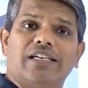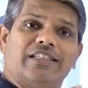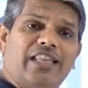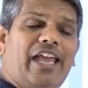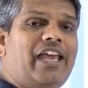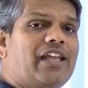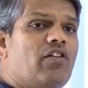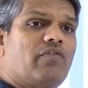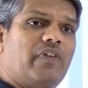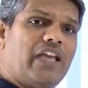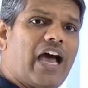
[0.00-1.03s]
there
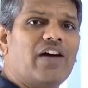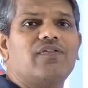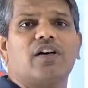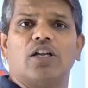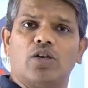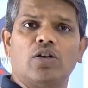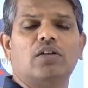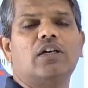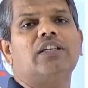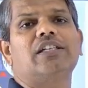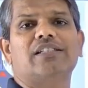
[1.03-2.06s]
we have
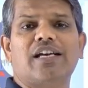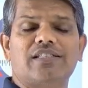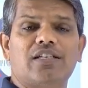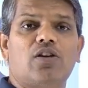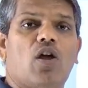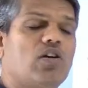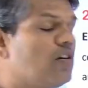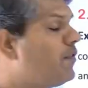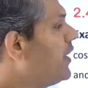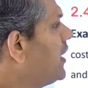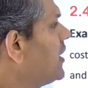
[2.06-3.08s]
discussed a lot of
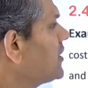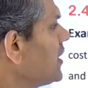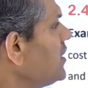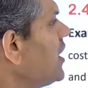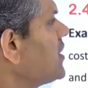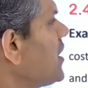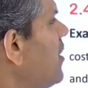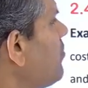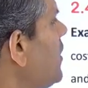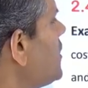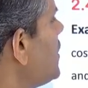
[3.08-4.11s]
such
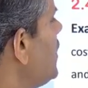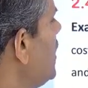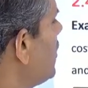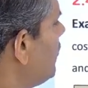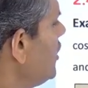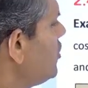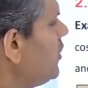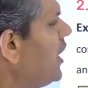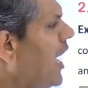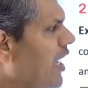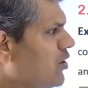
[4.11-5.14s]
examples which will
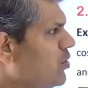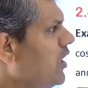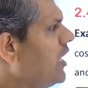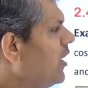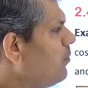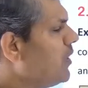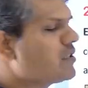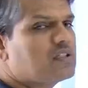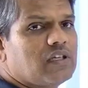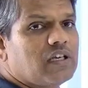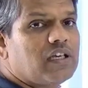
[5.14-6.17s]
actually help us
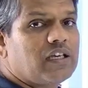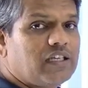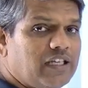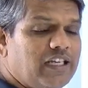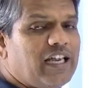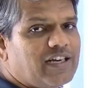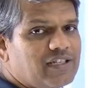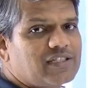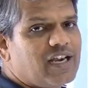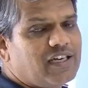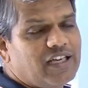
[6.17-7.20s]
in
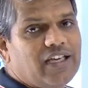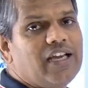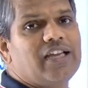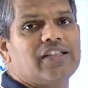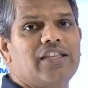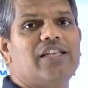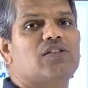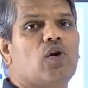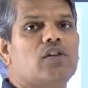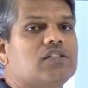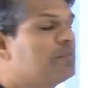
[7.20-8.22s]
understanding these
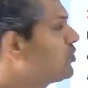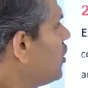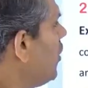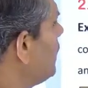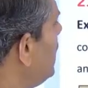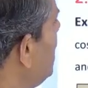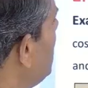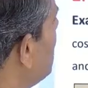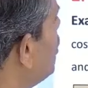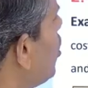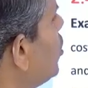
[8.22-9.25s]
concepts of
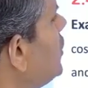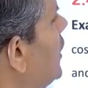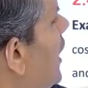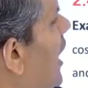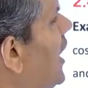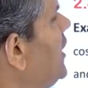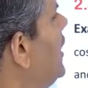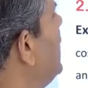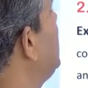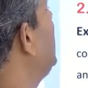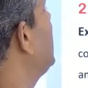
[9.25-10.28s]
growth and
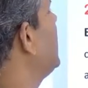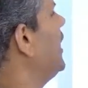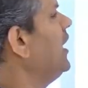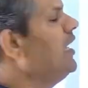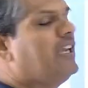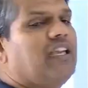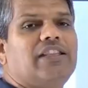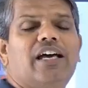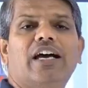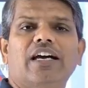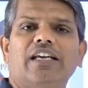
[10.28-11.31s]
decay in
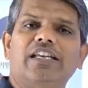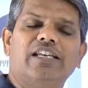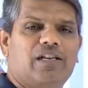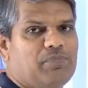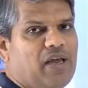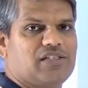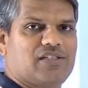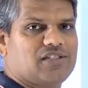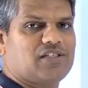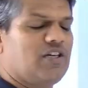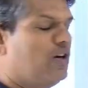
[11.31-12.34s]
the linear
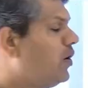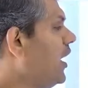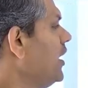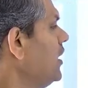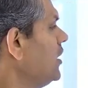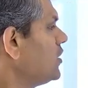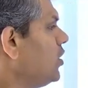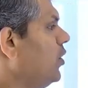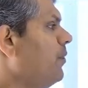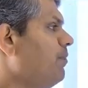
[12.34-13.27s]
patterns. Okay, so